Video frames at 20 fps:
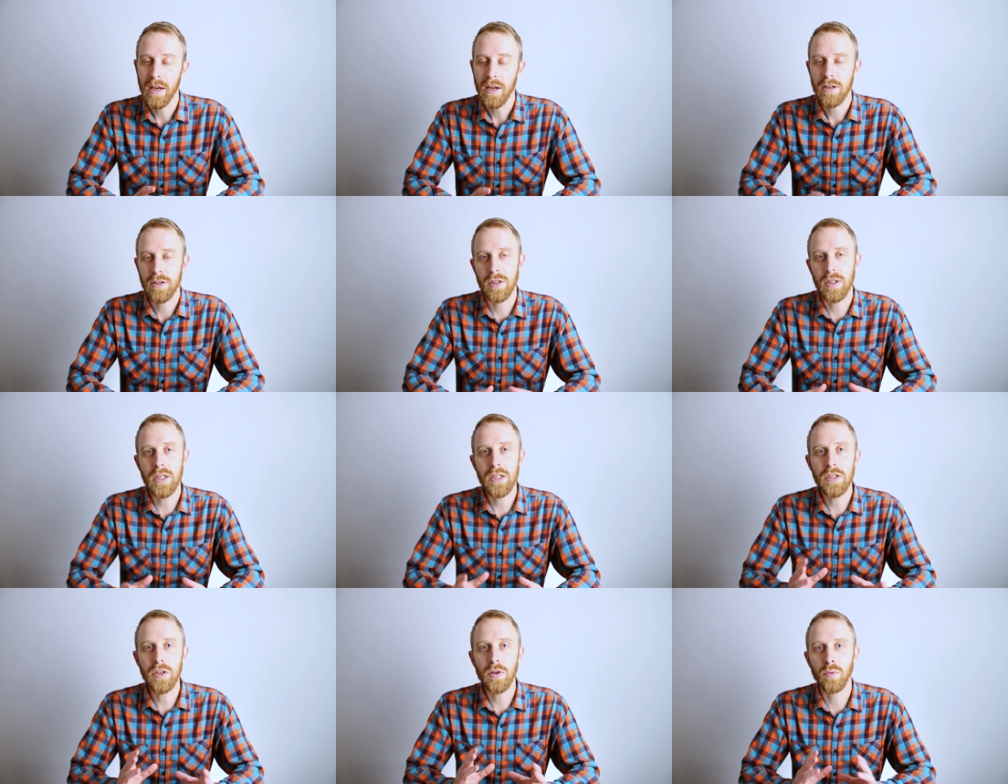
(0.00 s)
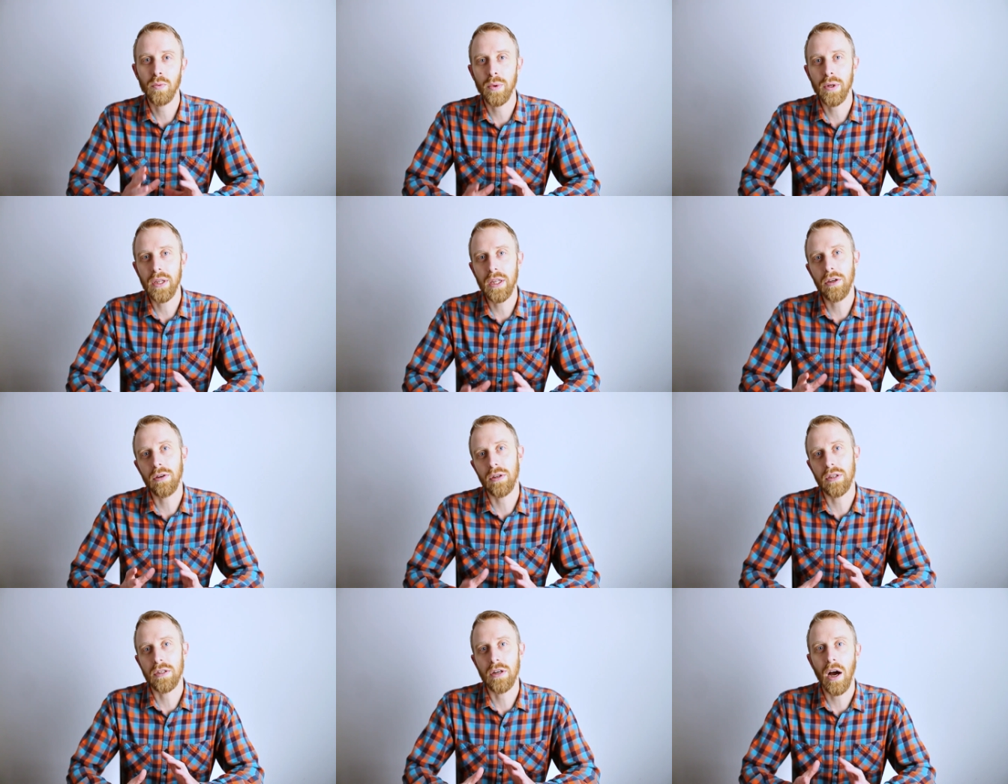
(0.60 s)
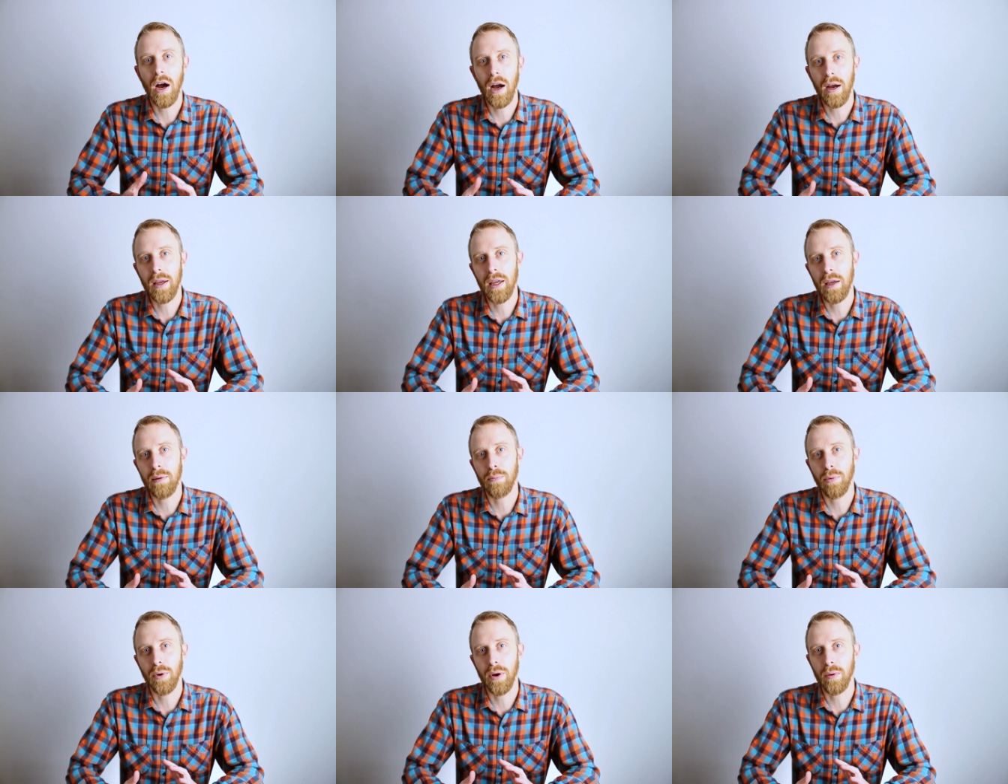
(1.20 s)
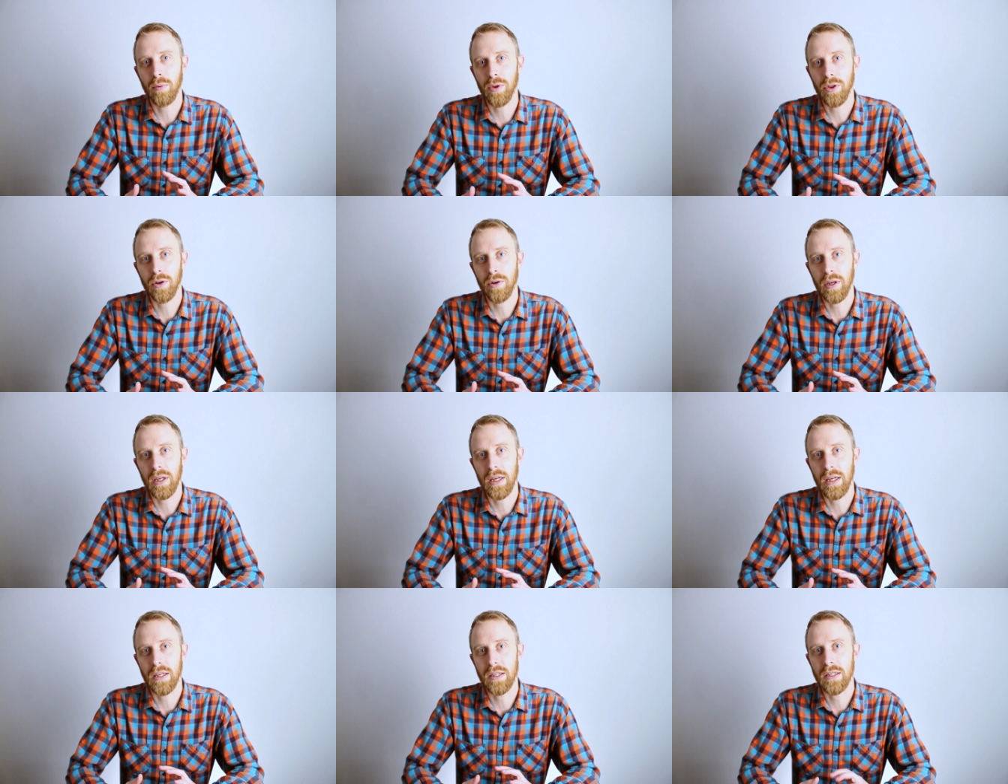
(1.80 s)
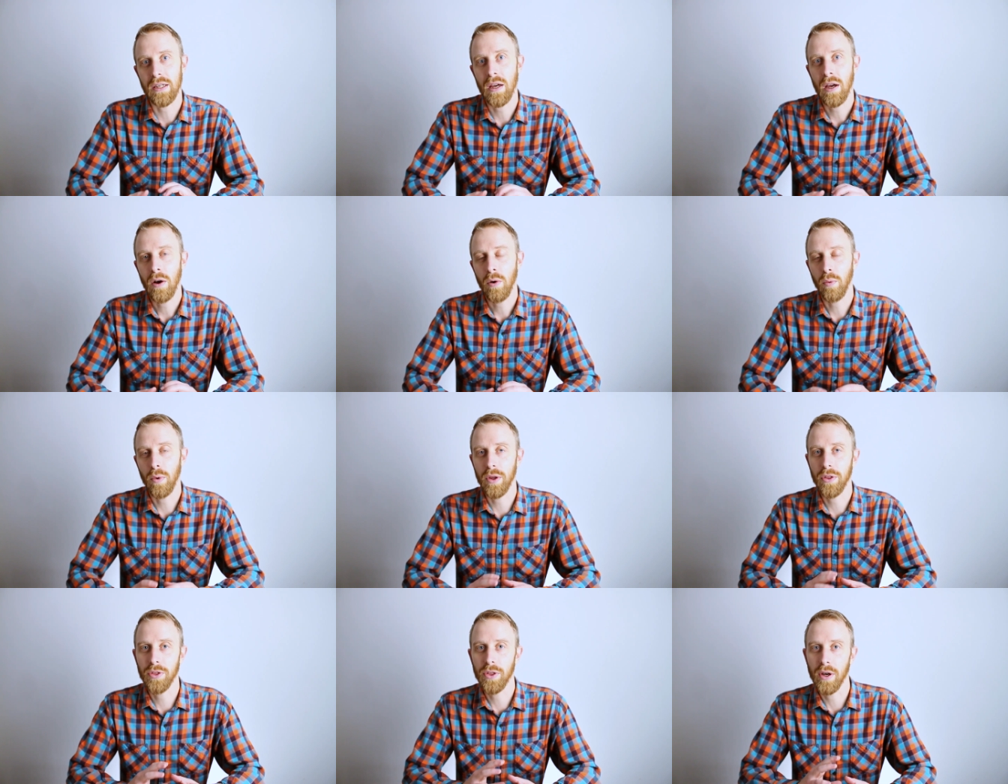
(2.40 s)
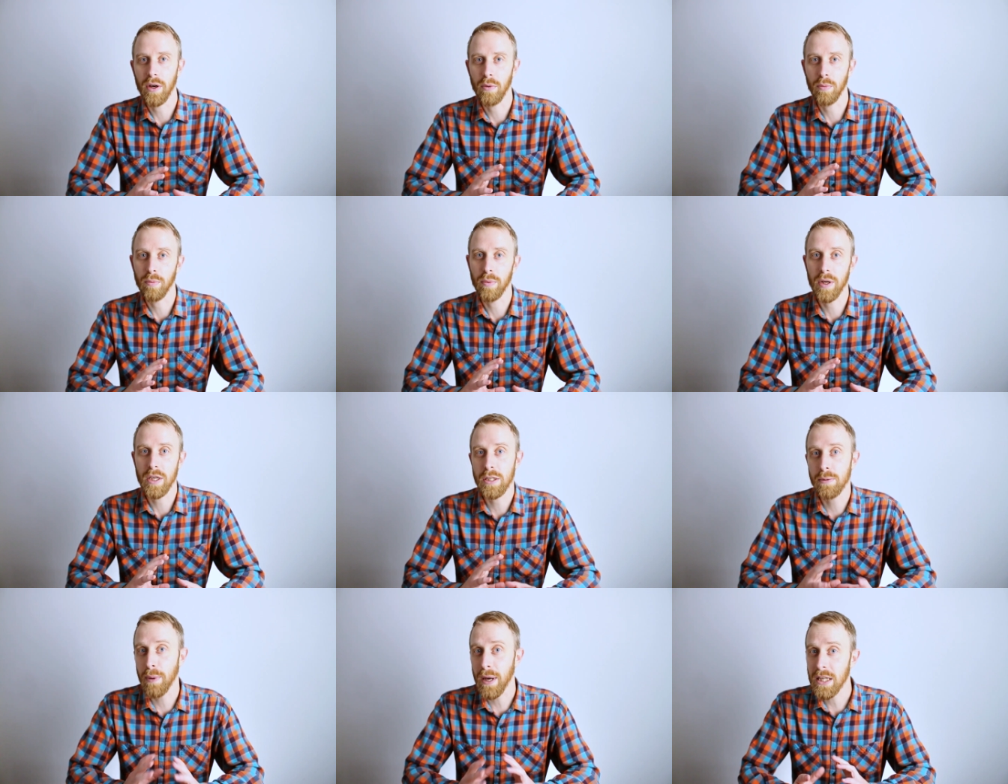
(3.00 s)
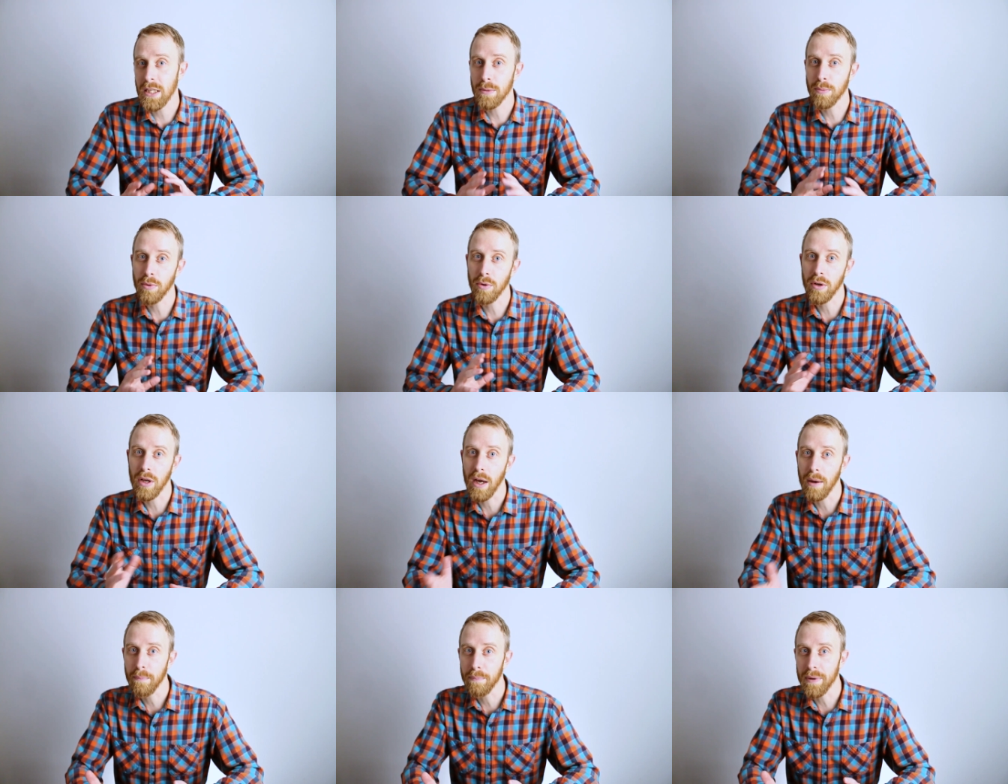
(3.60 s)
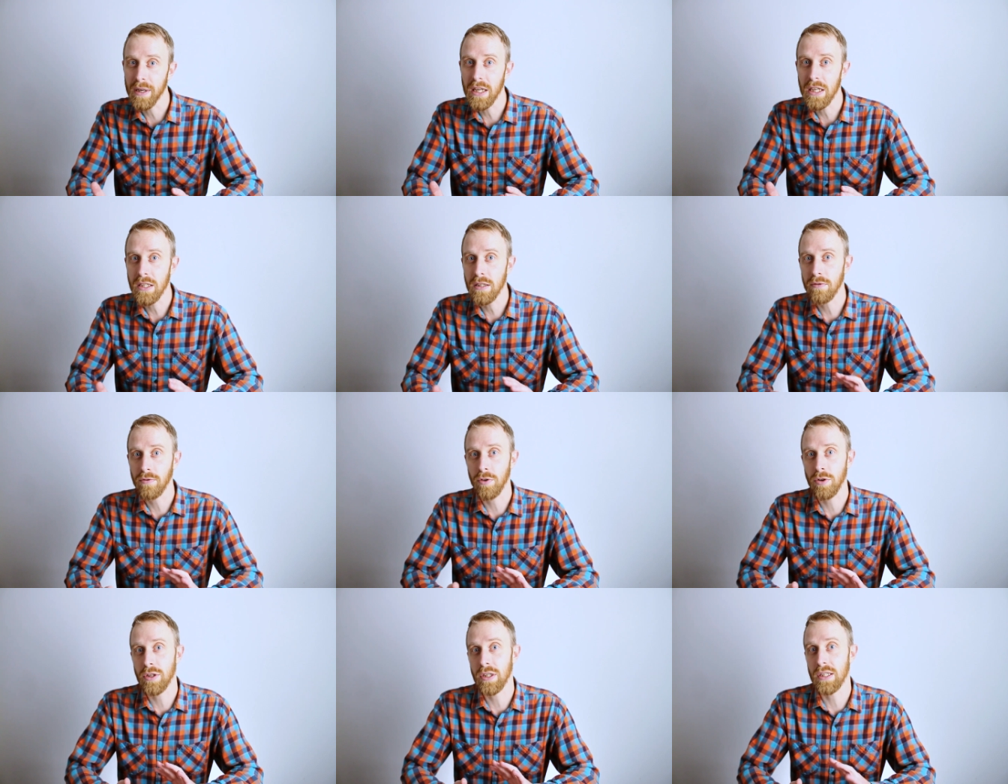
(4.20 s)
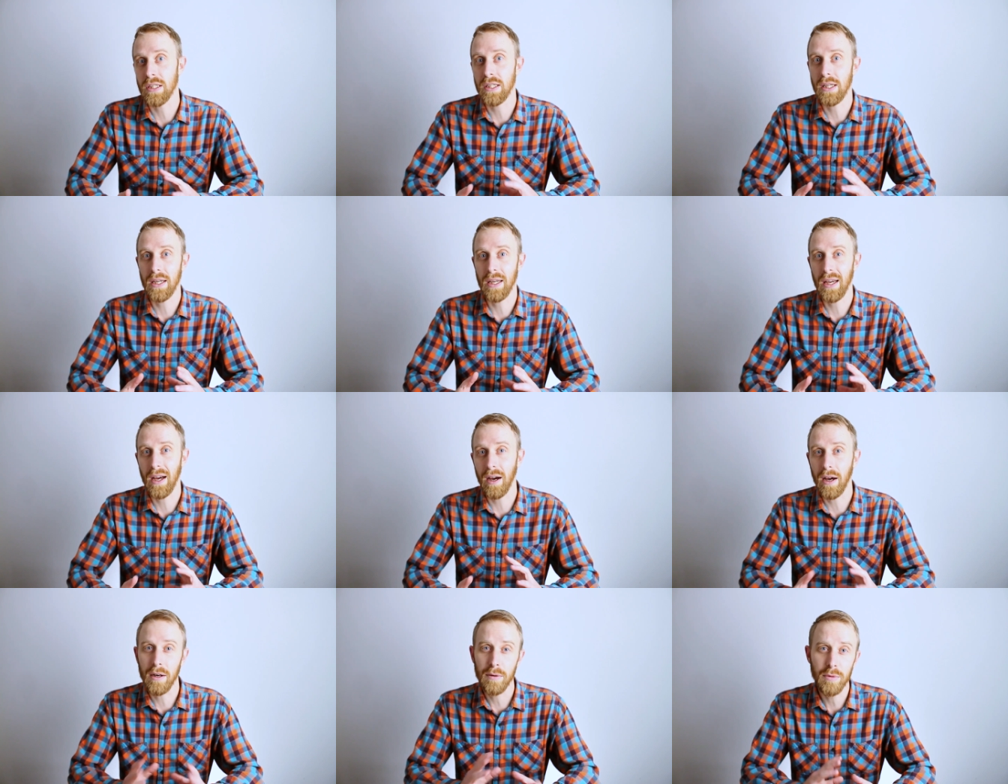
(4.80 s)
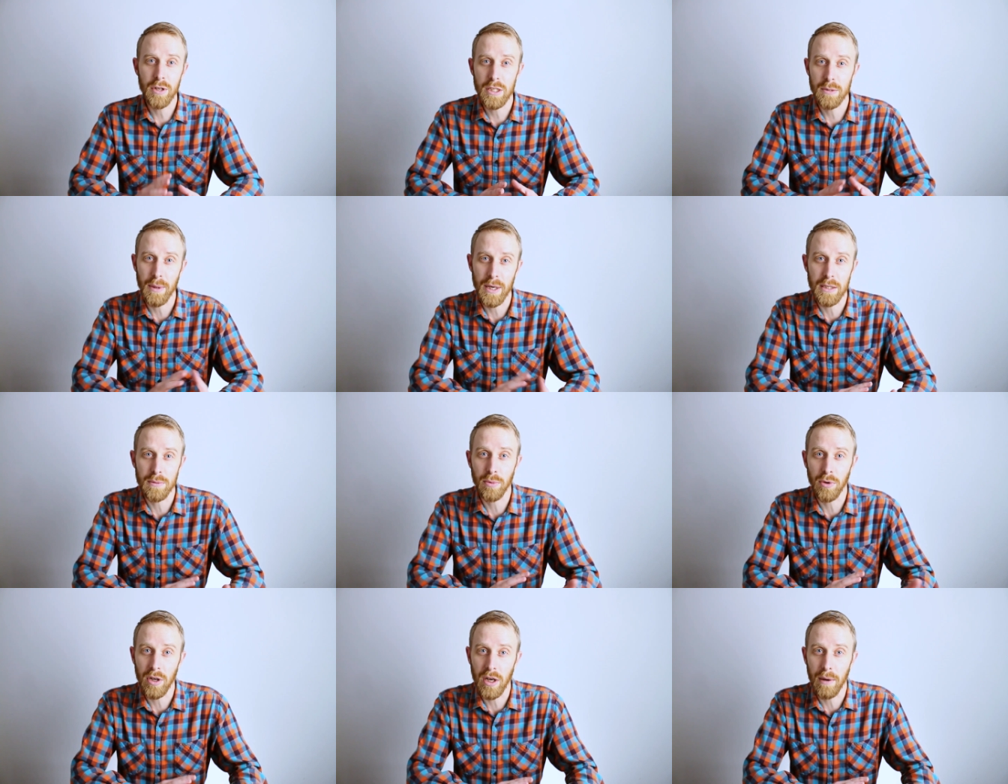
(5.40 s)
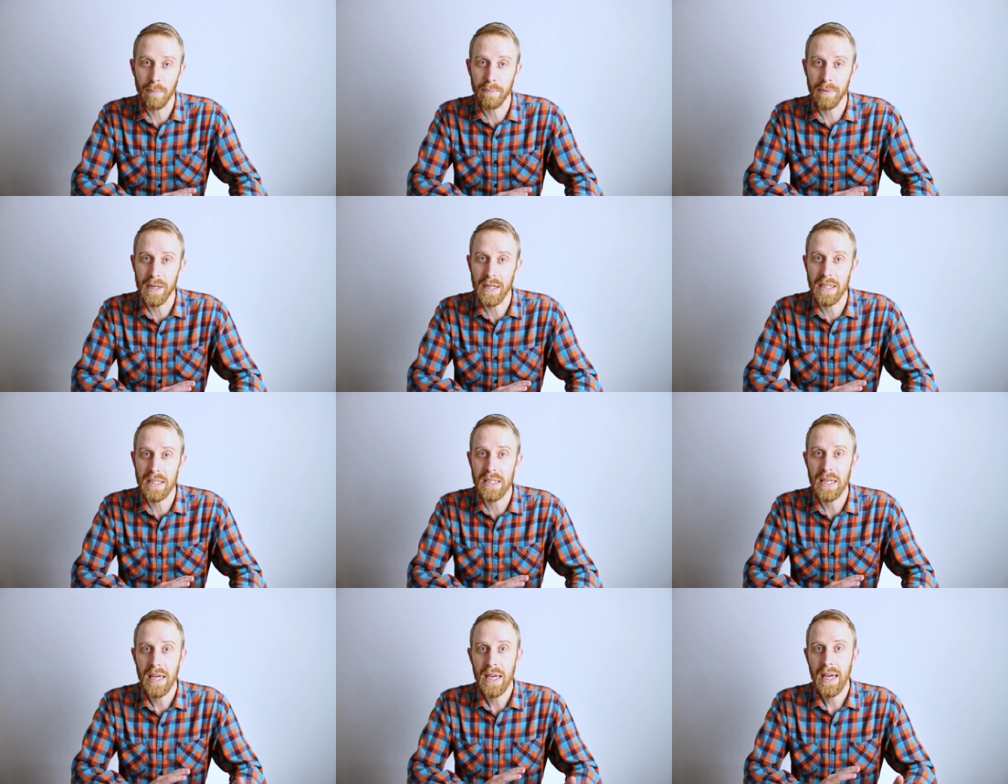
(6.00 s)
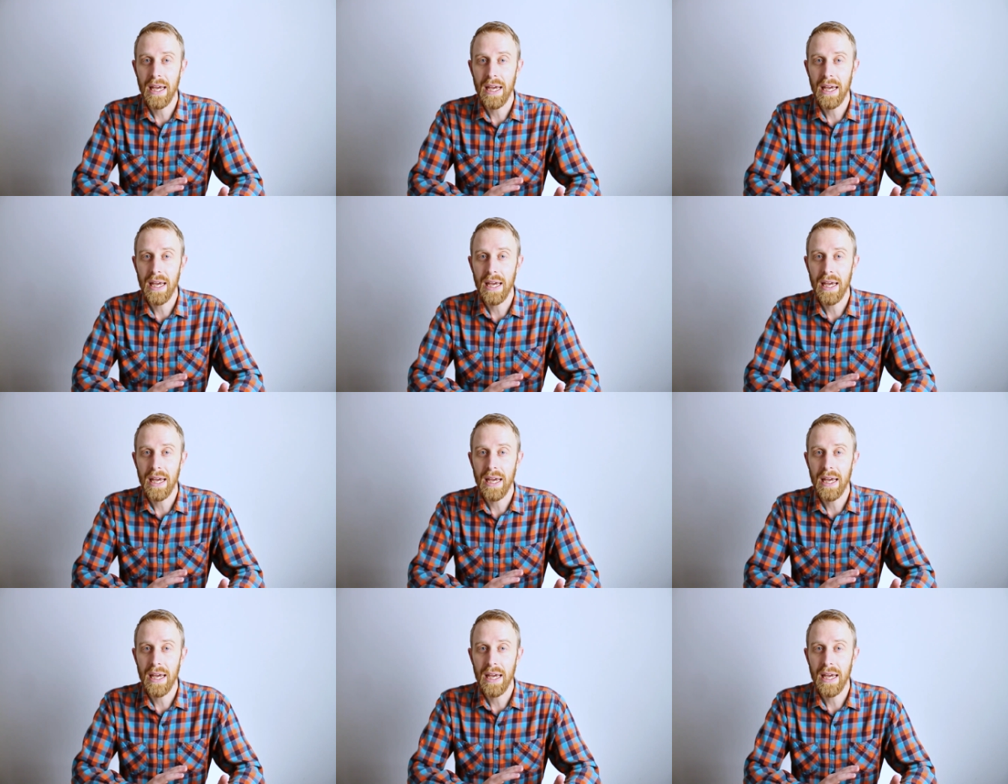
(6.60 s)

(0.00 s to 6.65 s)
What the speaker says: So this is a really good talking point with your kids with respectable companies versus unrespectable companies,